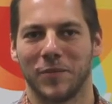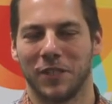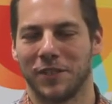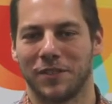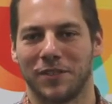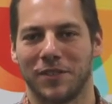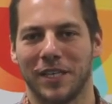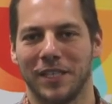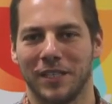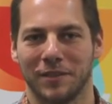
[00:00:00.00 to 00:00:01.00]
This is
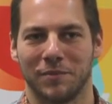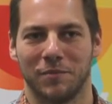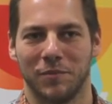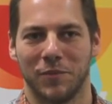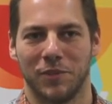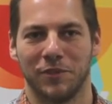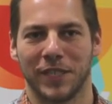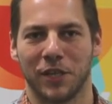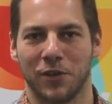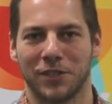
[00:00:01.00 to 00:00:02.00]
a
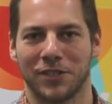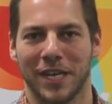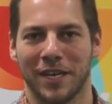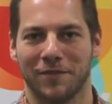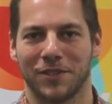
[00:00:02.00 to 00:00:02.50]
UV coater staff,